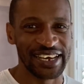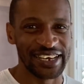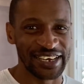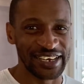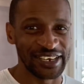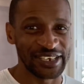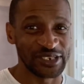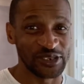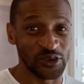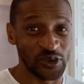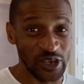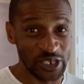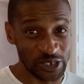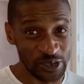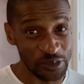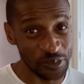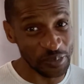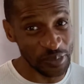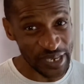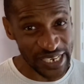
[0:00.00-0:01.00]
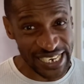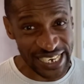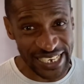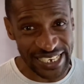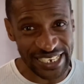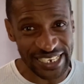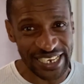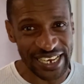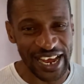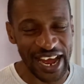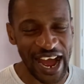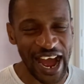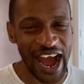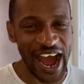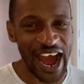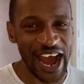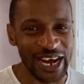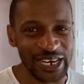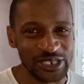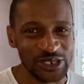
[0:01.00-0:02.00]
The question being,
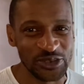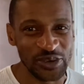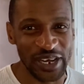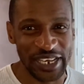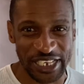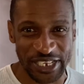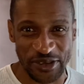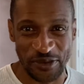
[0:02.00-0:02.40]
how do I keep